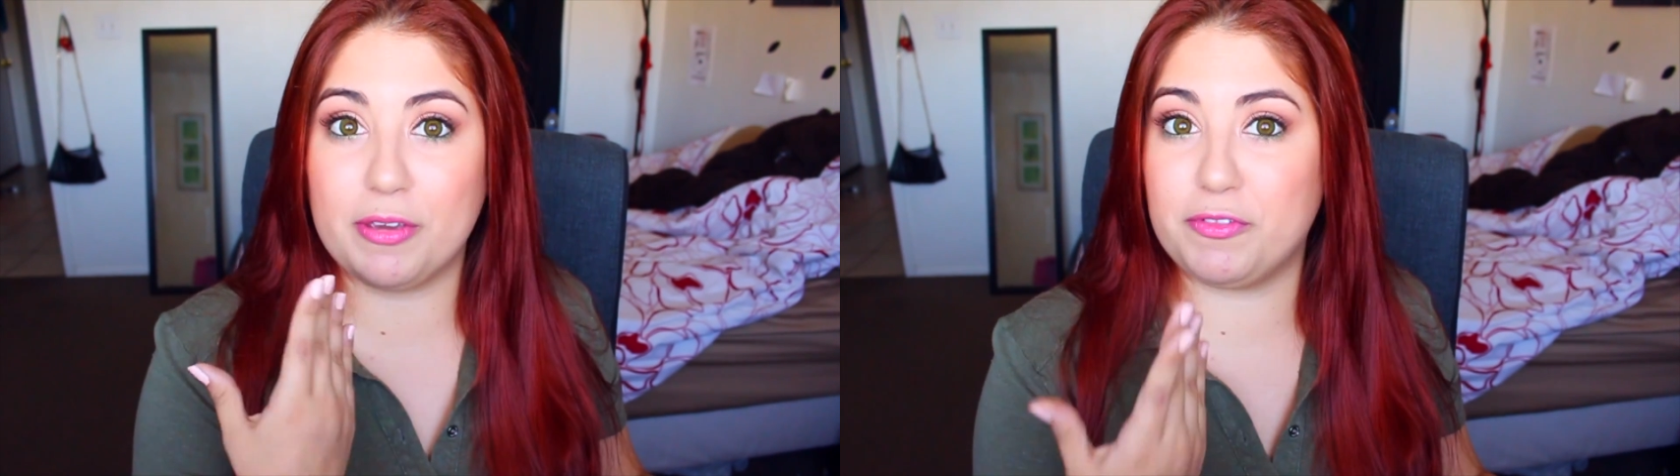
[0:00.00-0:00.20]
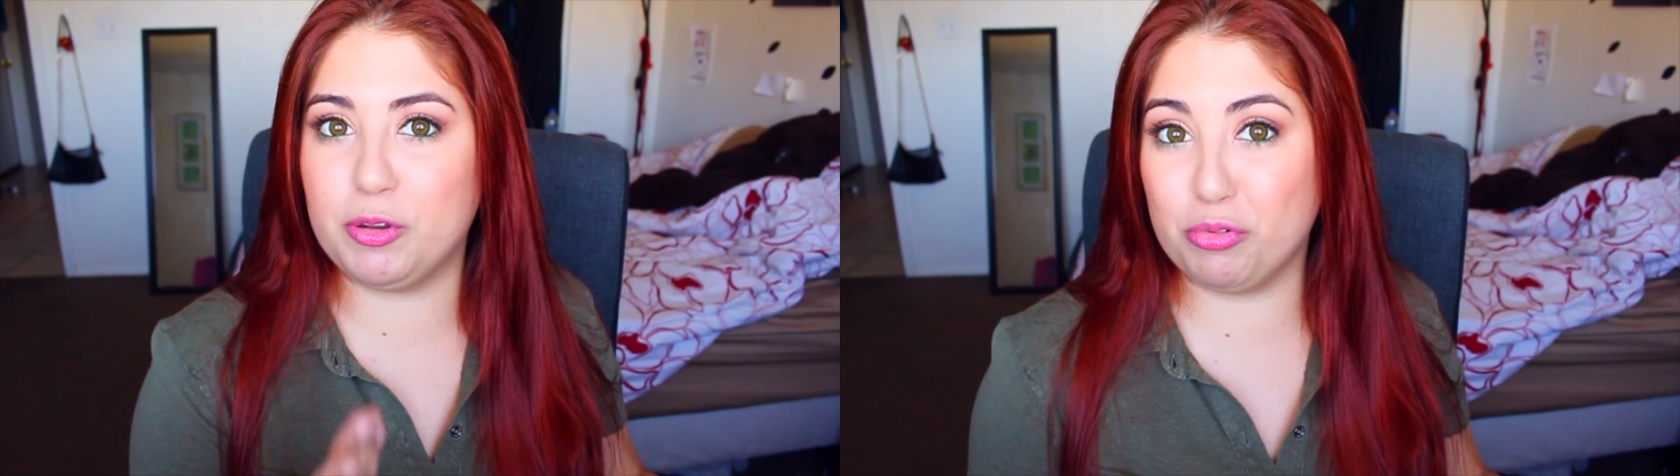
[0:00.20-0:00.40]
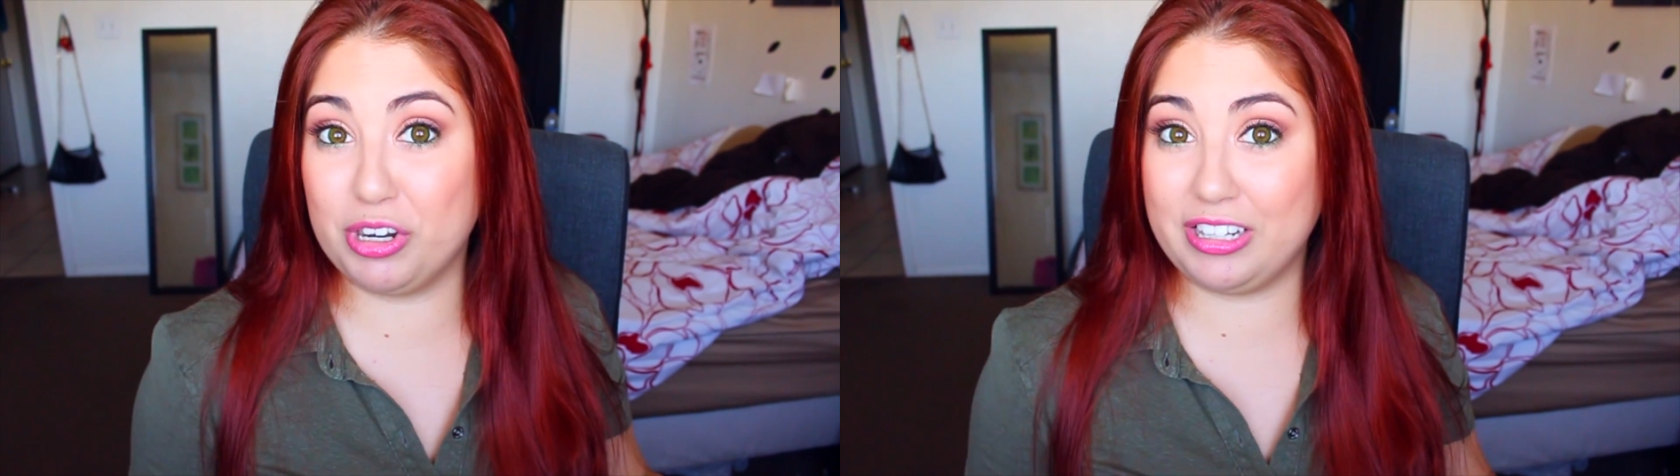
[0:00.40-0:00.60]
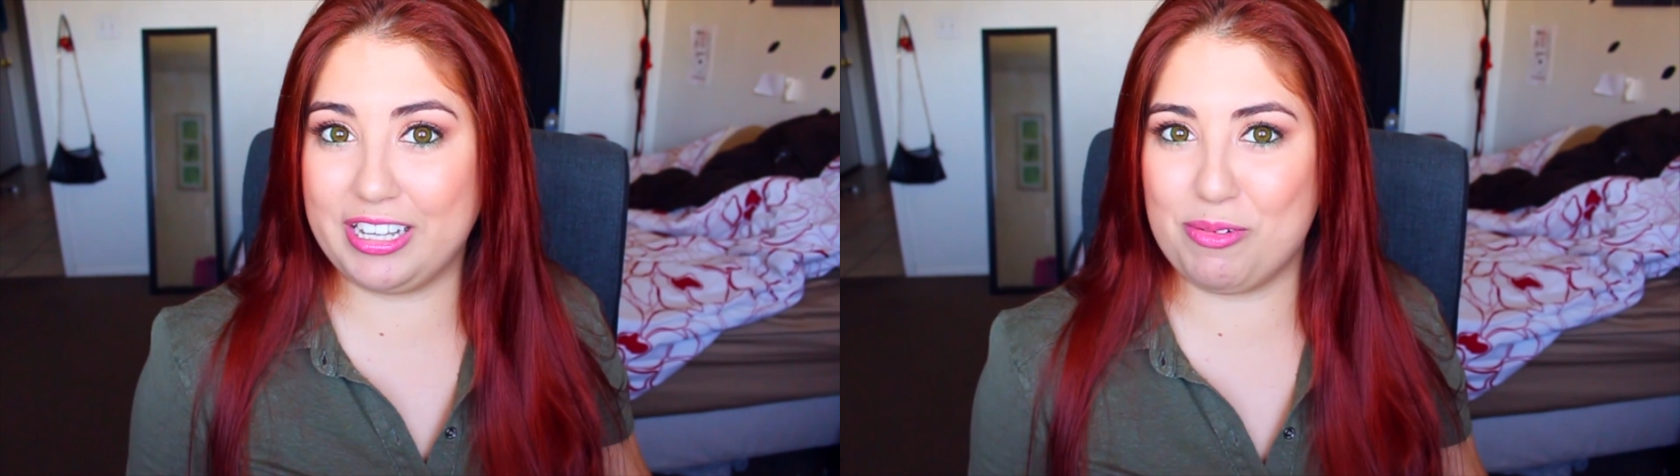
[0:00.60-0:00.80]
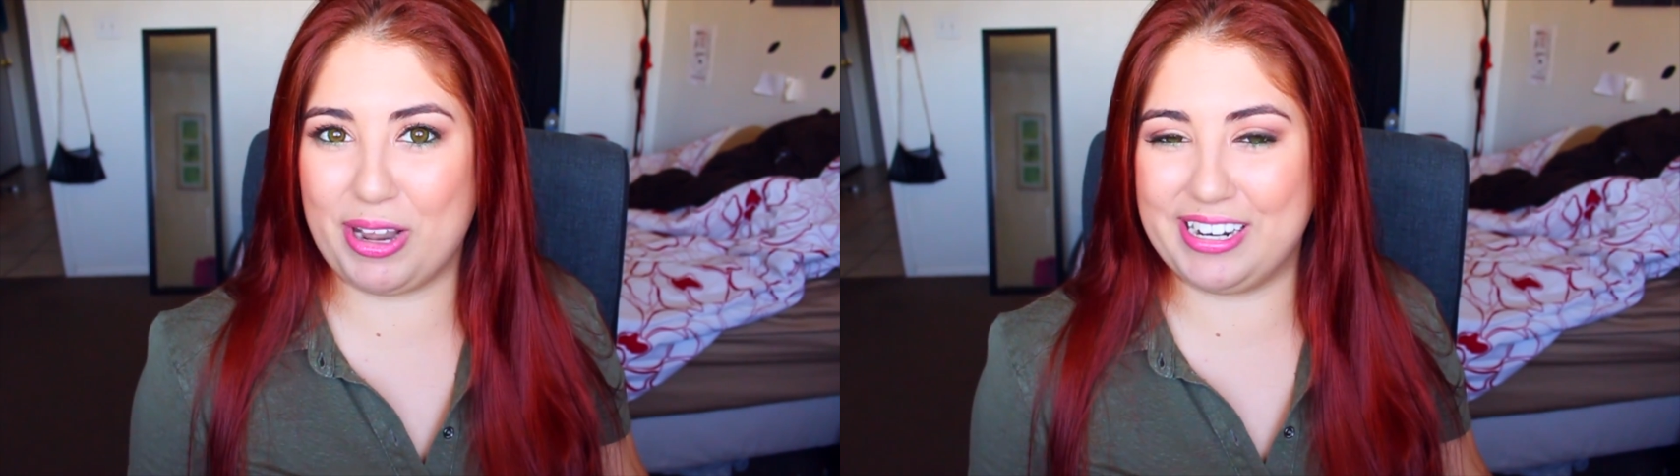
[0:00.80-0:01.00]
If you
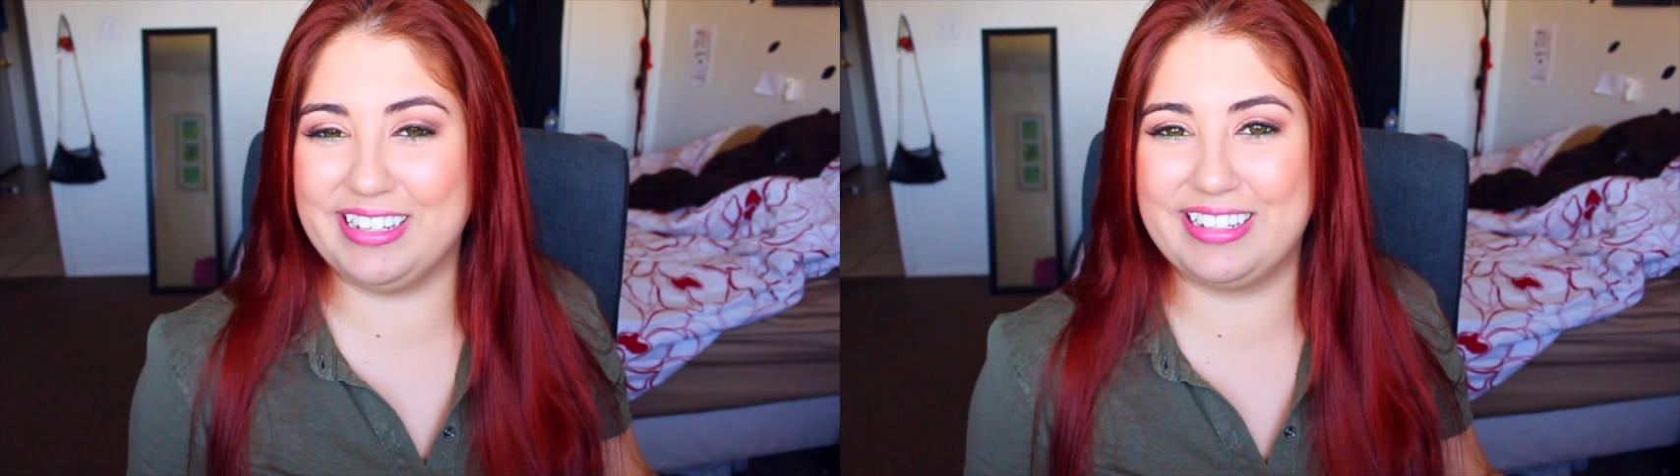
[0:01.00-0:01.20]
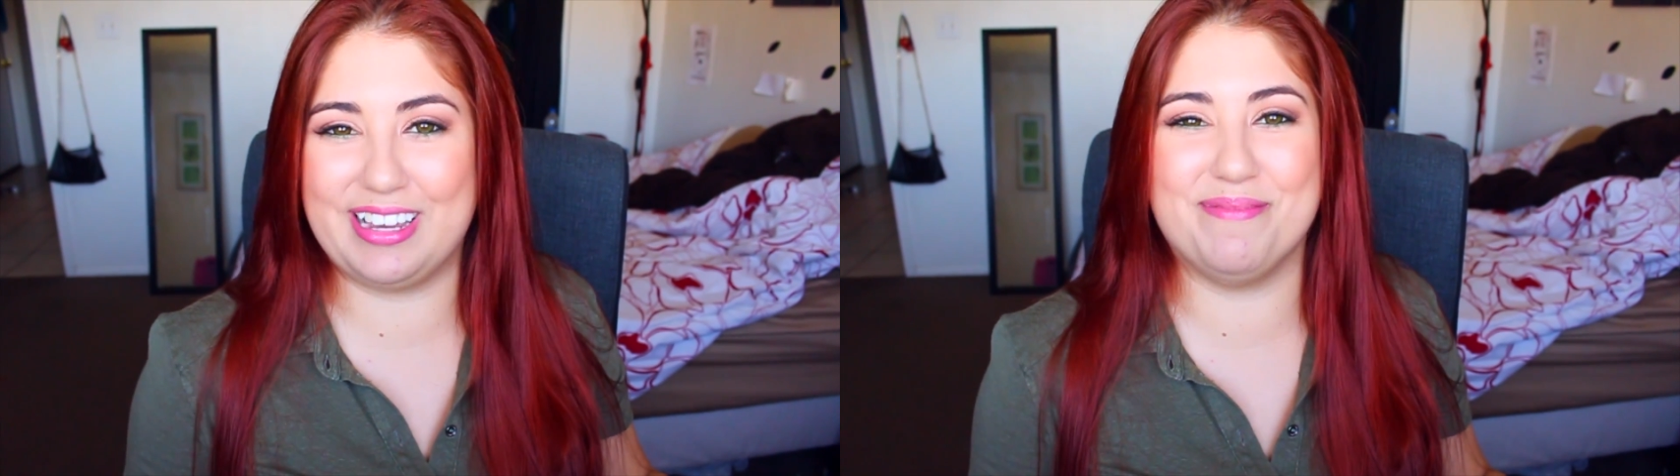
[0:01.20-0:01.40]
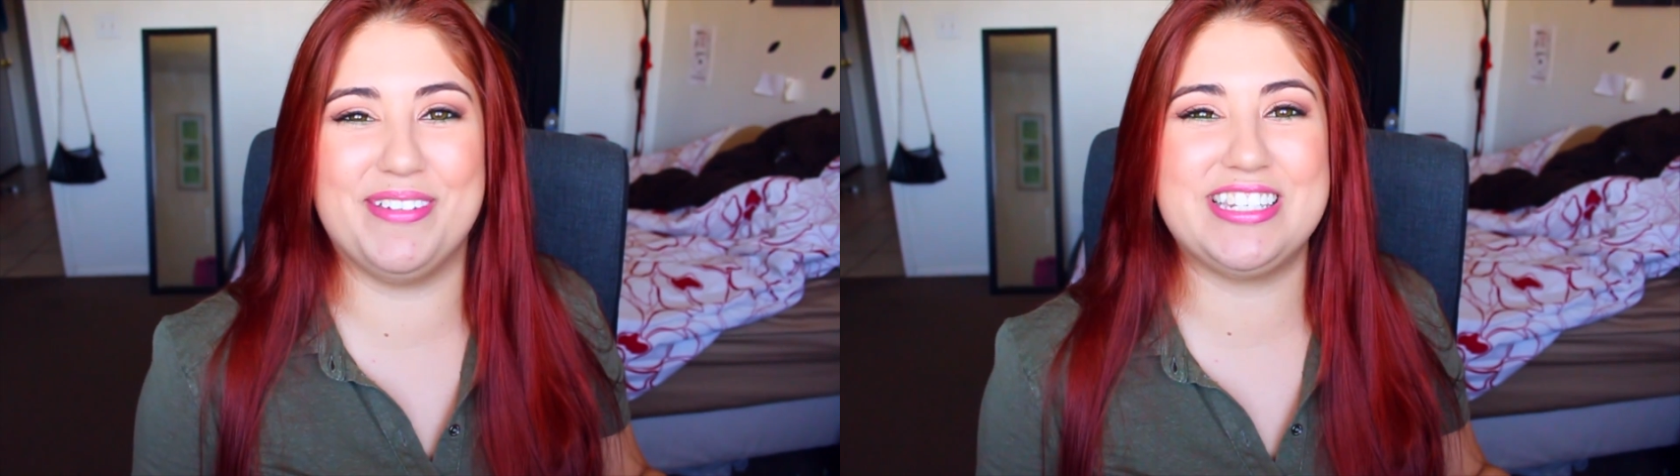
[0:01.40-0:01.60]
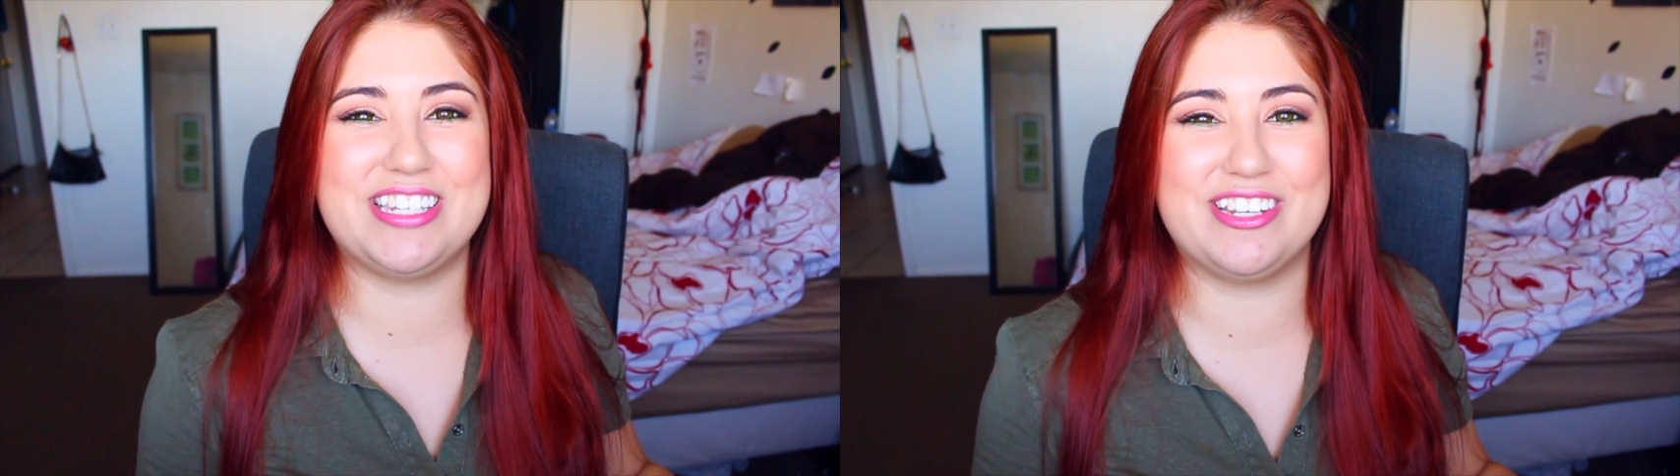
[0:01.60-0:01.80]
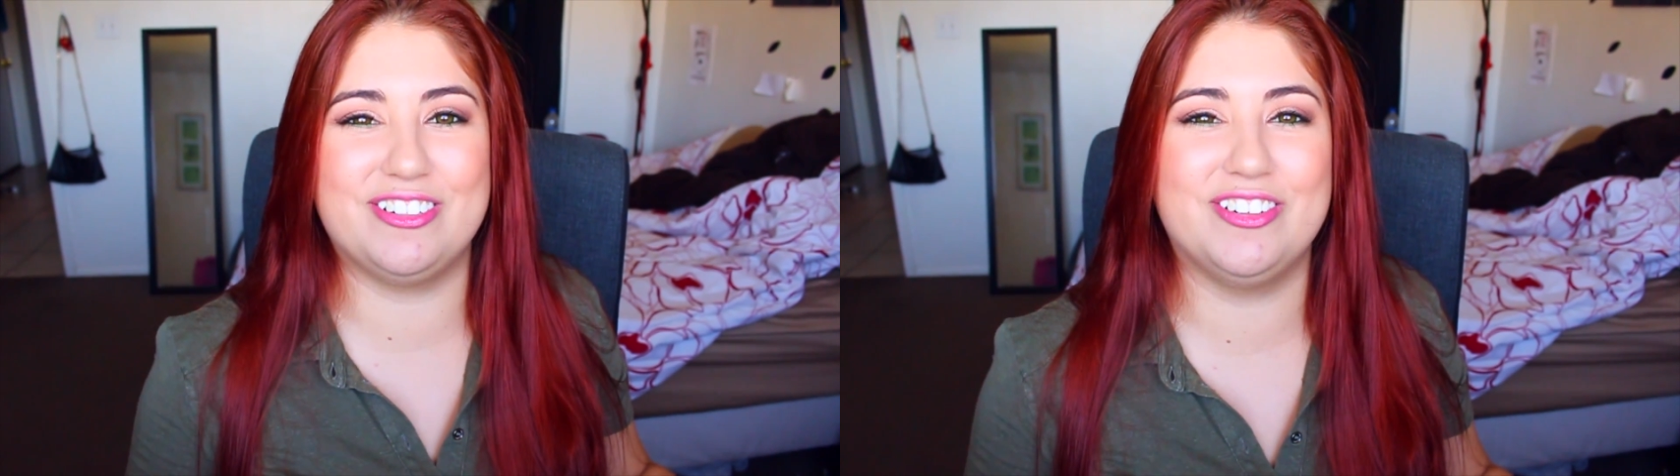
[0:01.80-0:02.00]
really want to commit
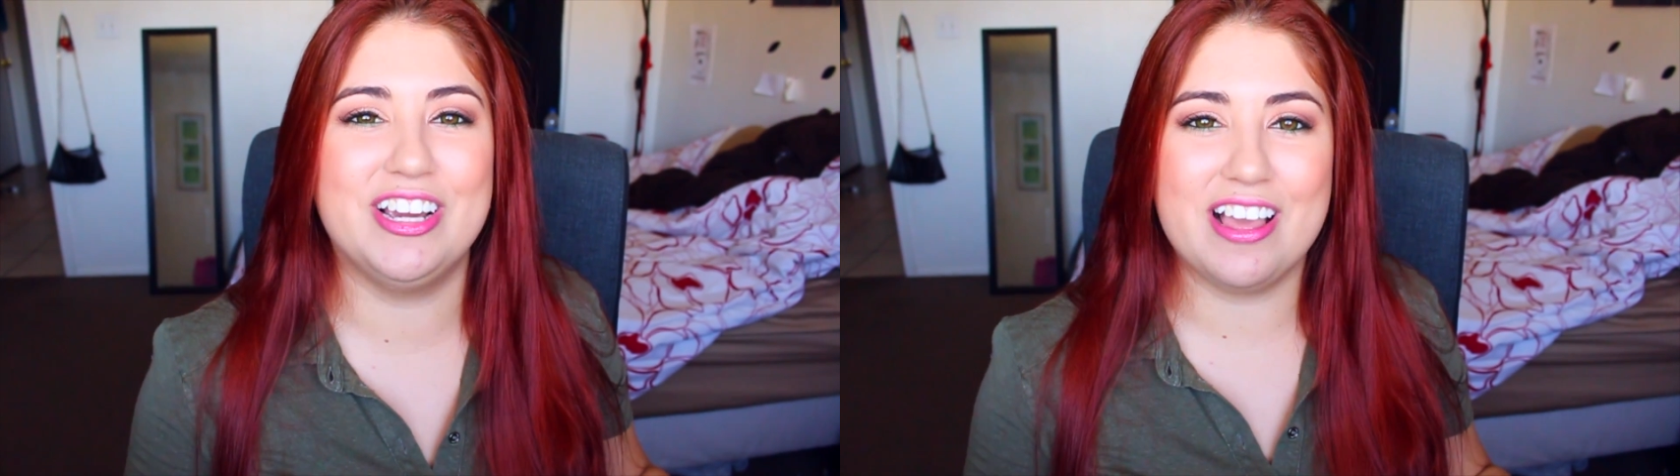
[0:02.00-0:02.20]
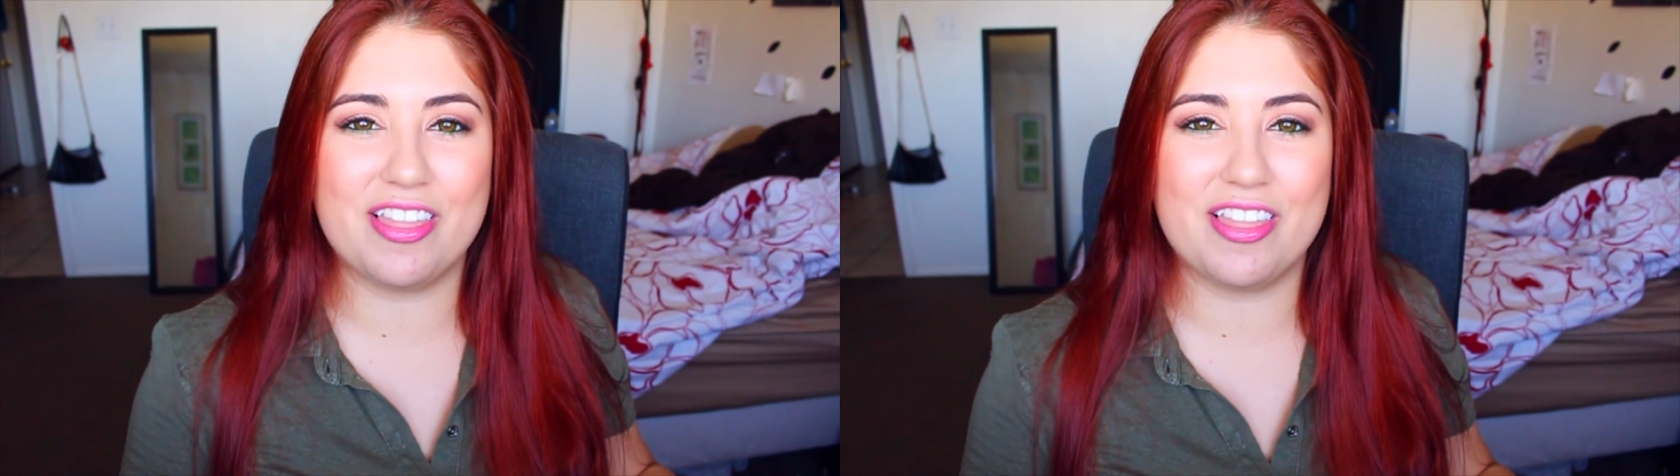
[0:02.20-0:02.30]
to